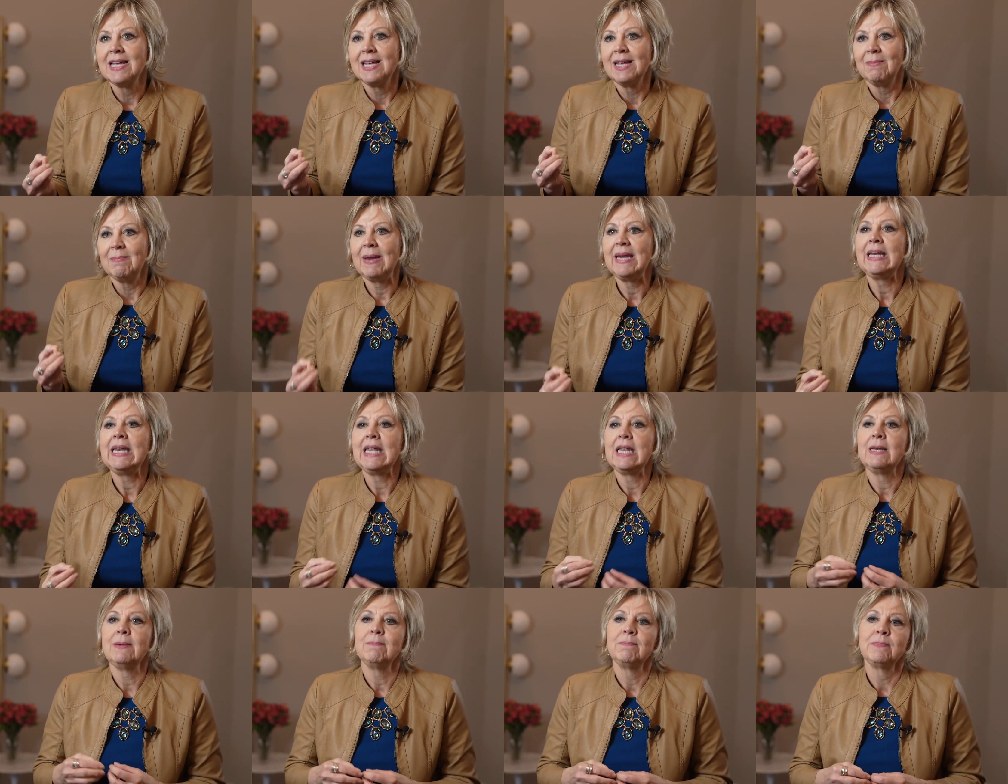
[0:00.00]

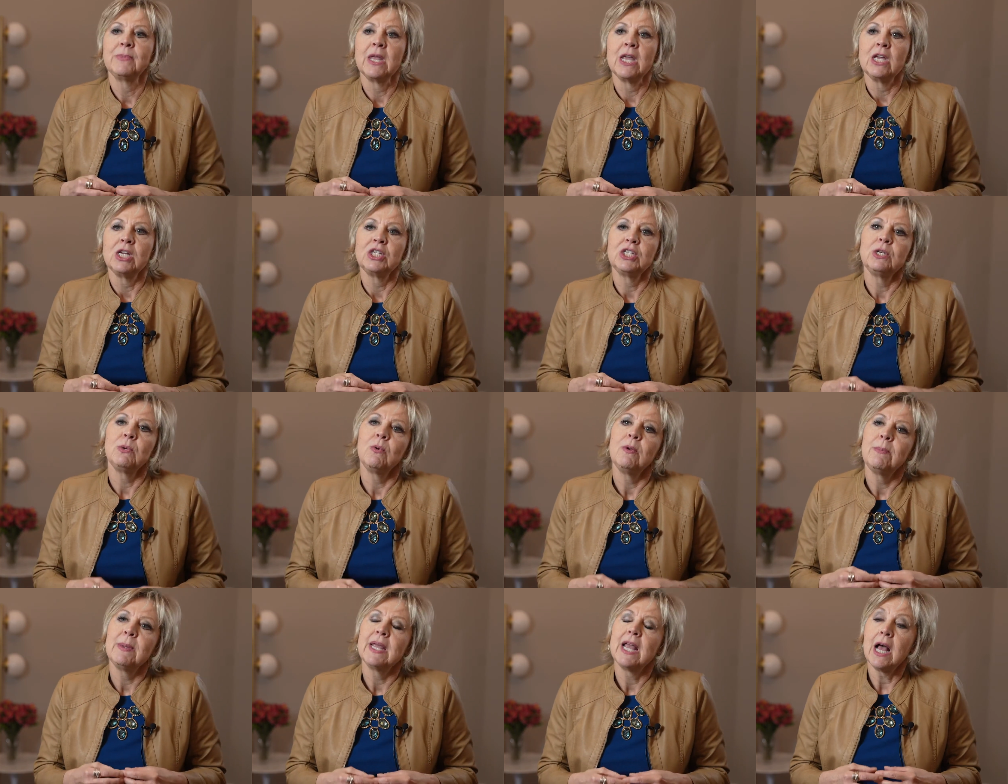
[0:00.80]
meaning she
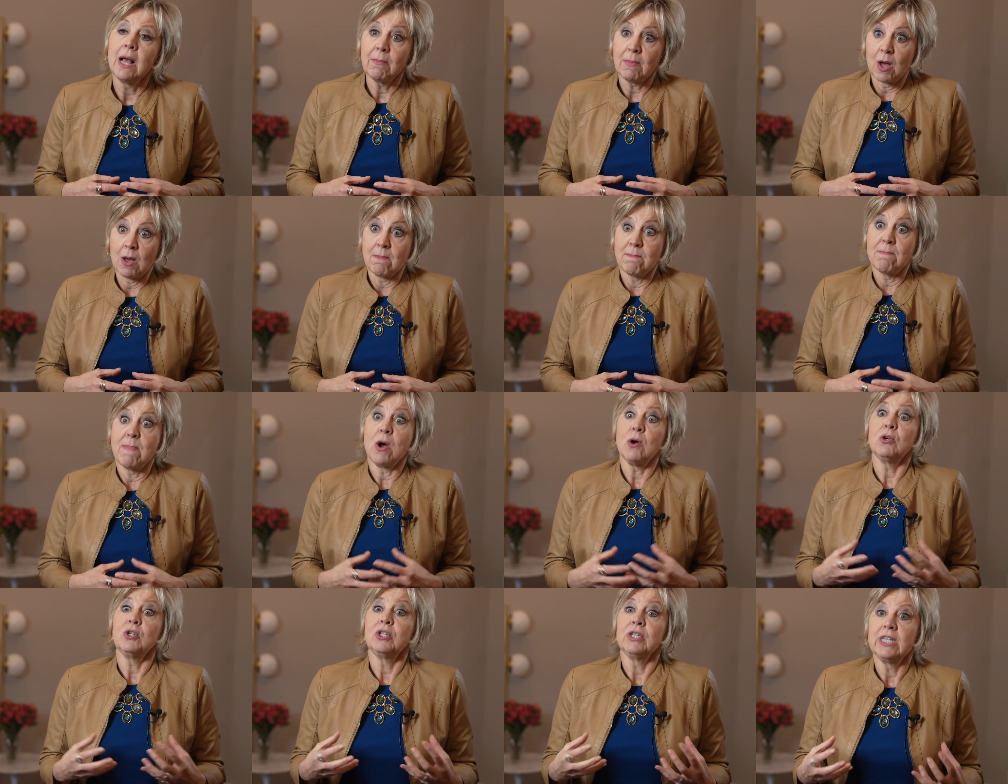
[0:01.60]
would become
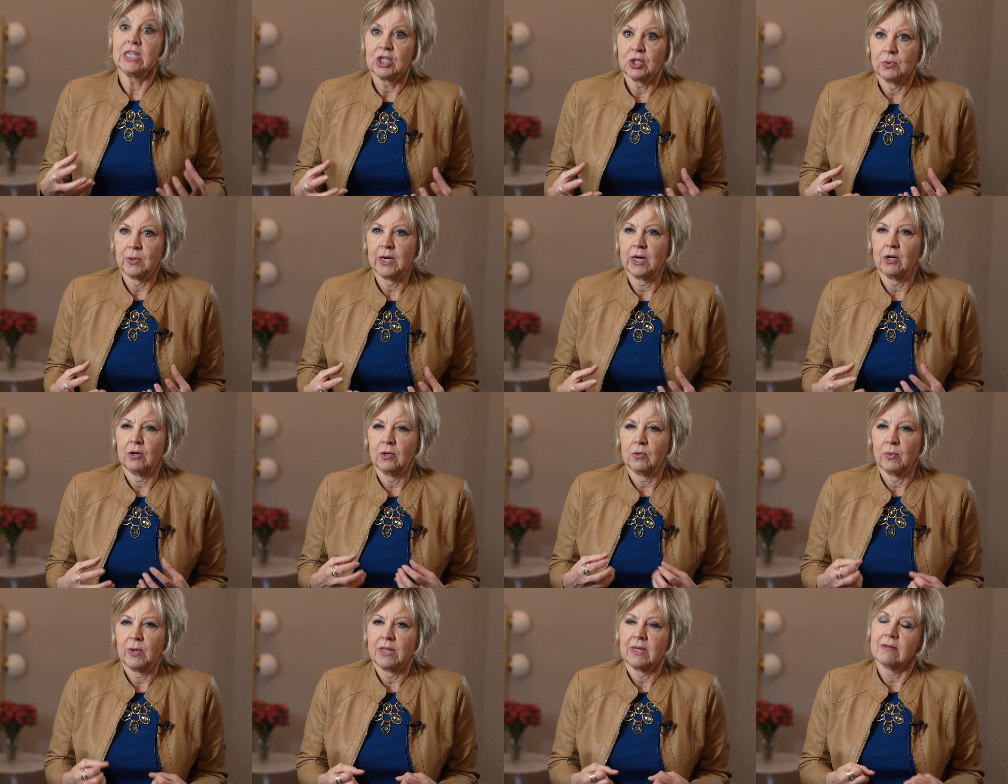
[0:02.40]
emotionally
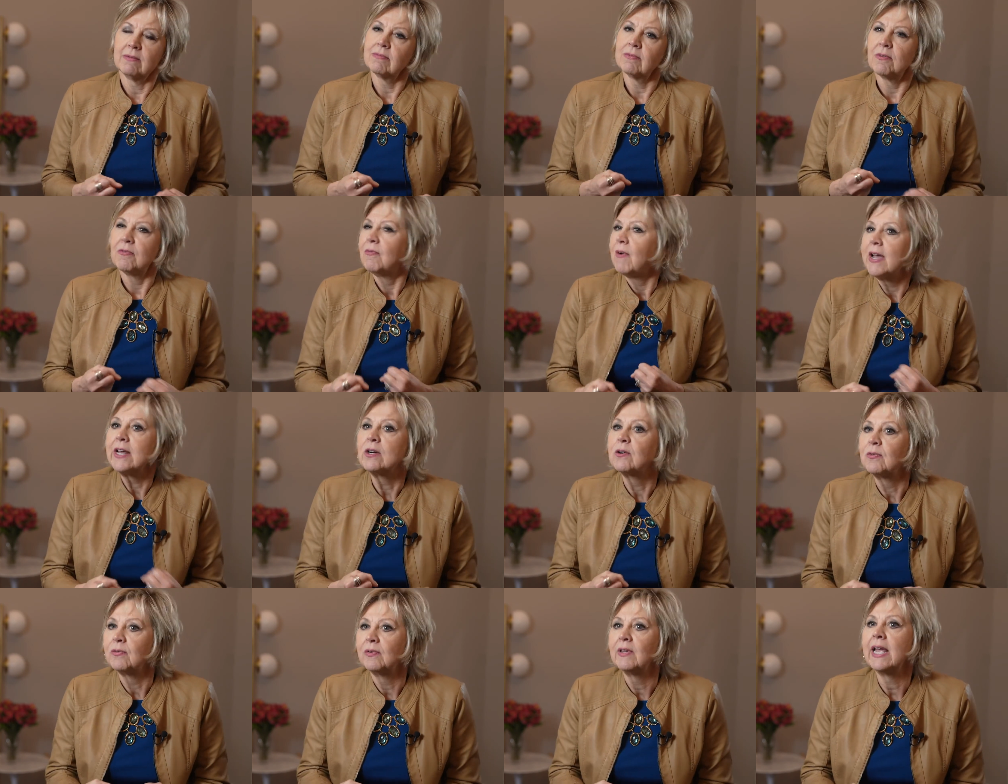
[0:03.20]
triggered with a fight
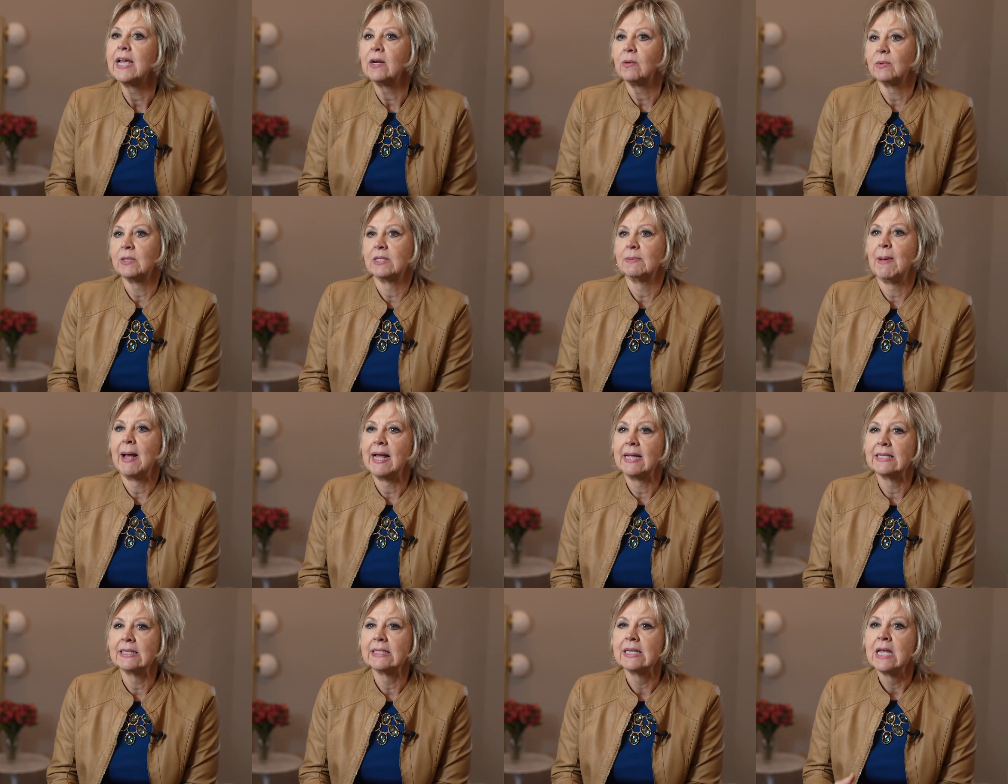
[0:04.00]
or flight
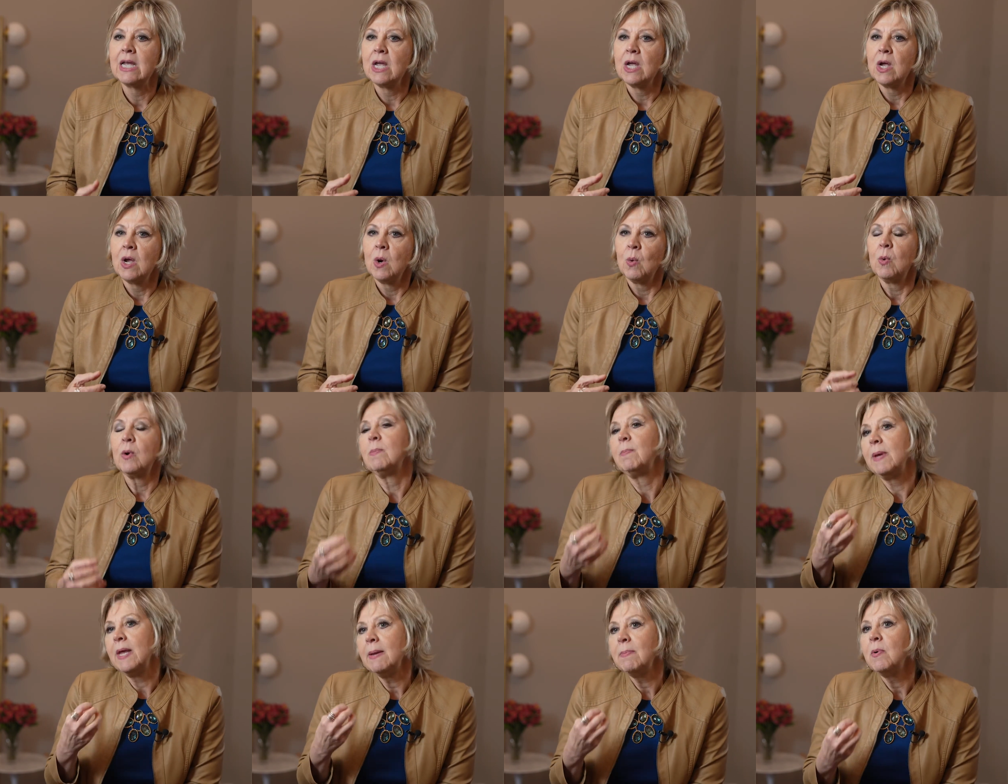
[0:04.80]
response when
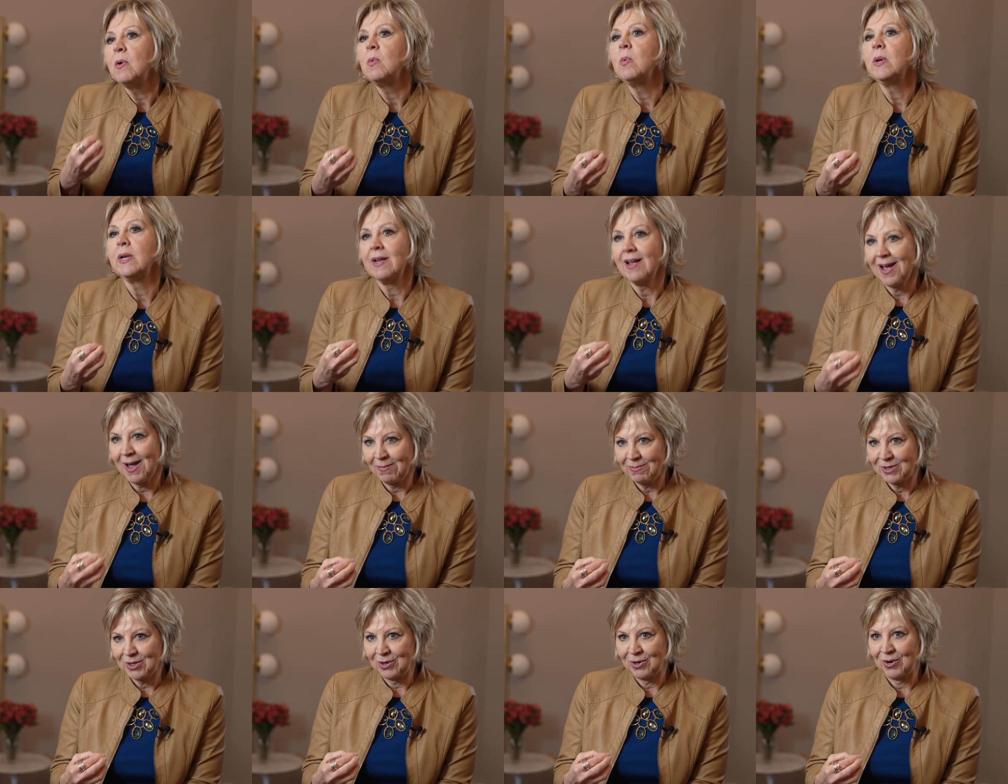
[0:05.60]
people would
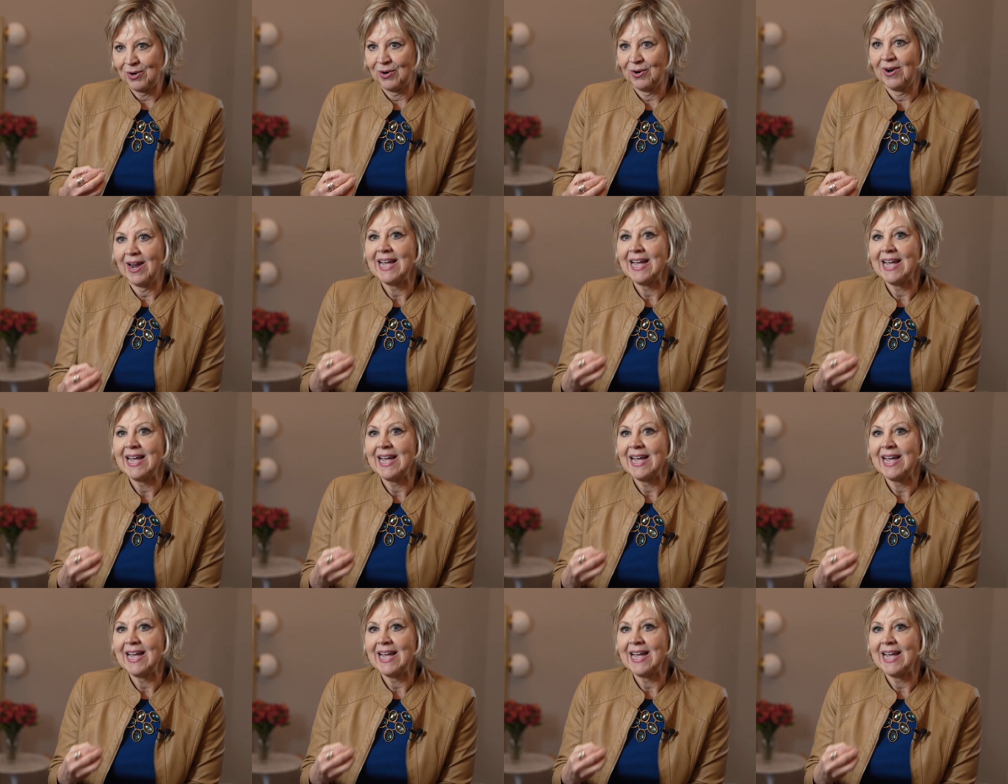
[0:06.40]
come to her